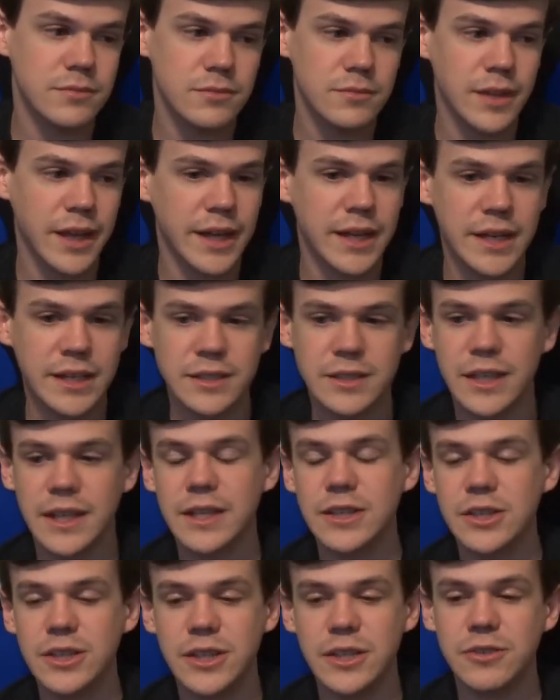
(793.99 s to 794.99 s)
like I
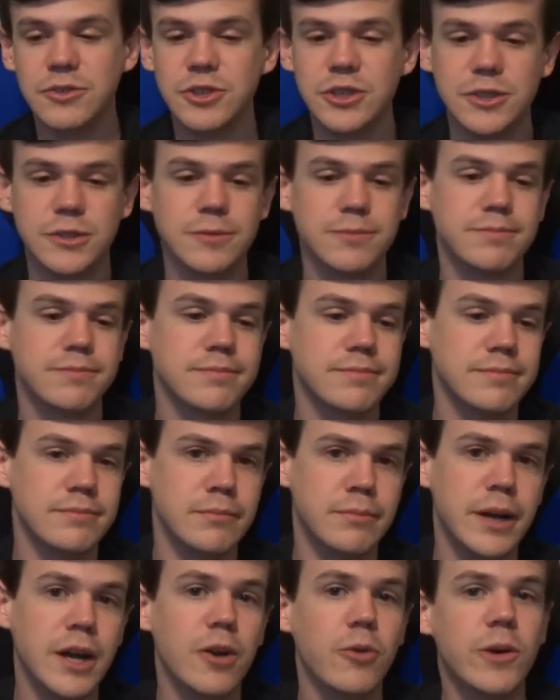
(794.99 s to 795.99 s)
said, you know, just
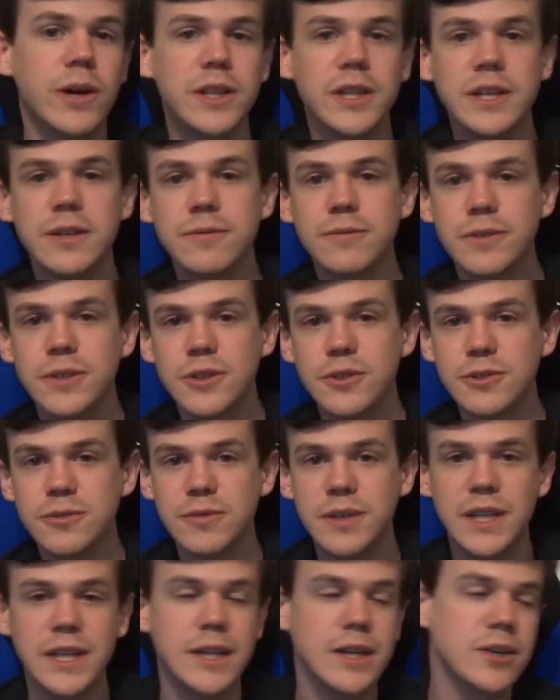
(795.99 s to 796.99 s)
bear with it for those
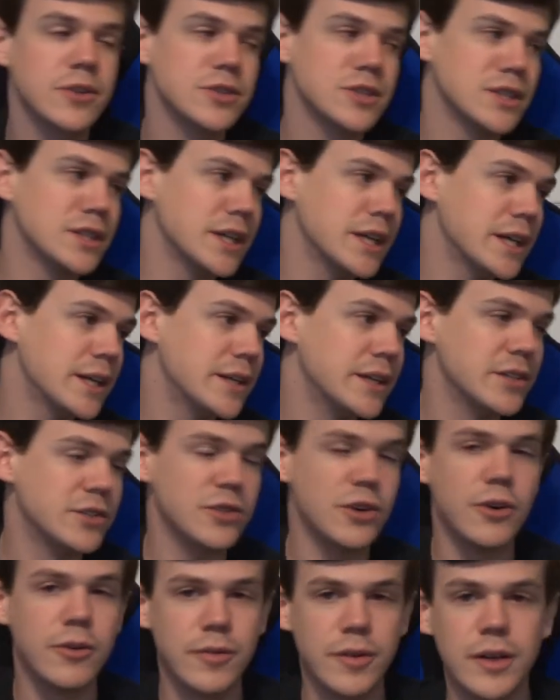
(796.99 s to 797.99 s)
videos, and then it's
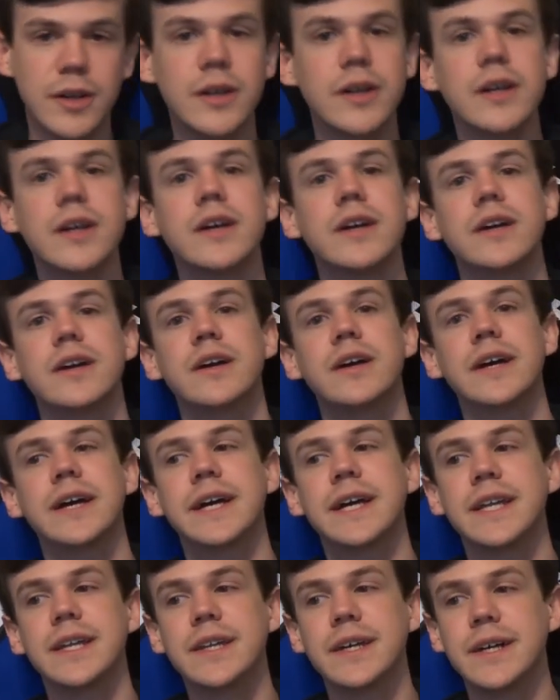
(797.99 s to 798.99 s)
over.
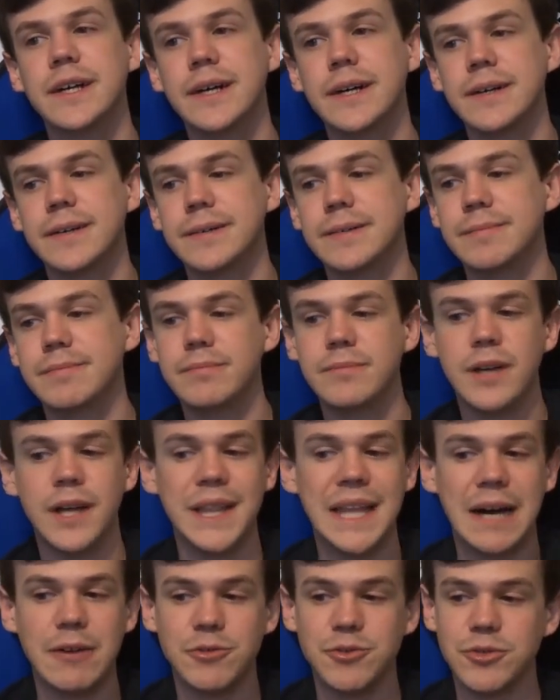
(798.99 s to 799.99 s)
And uh,
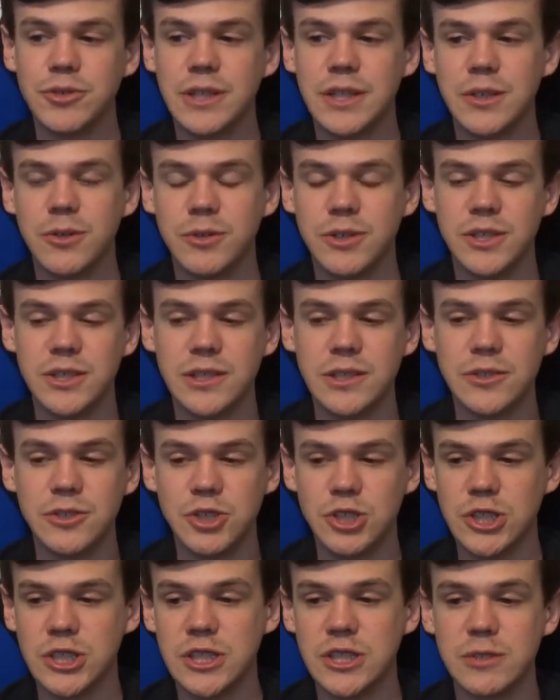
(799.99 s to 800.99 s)
and that was really the only
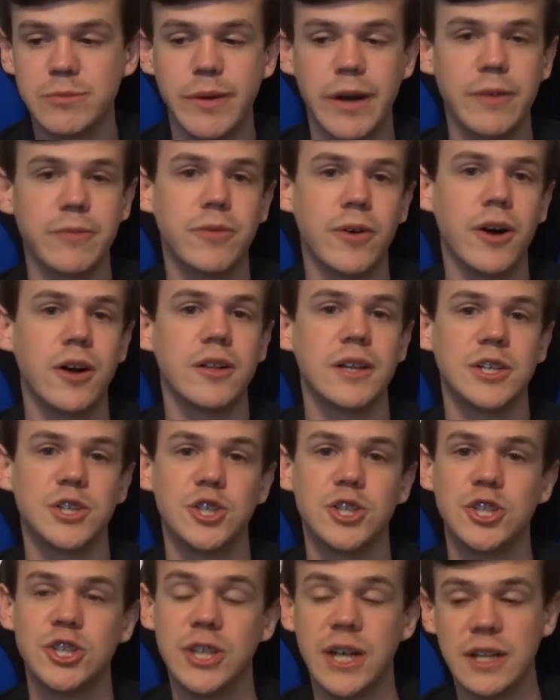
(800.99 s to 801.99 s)
solution. It's my fault. I
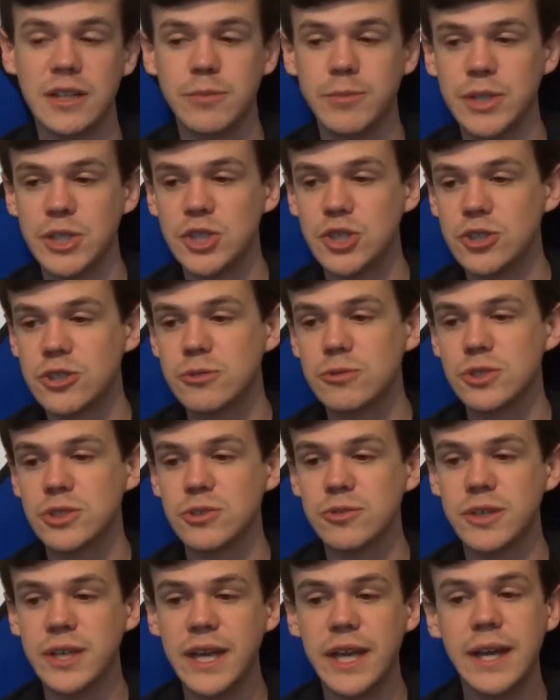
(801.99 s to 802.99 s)
should have checked to make sure it was
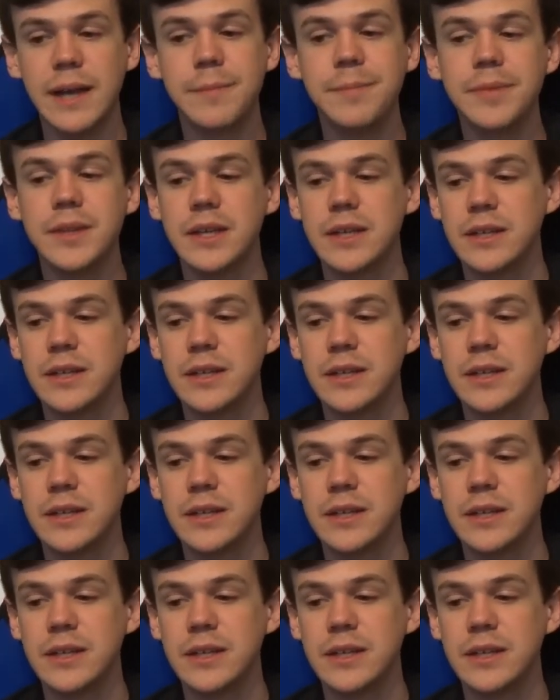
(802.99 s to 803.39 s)
okay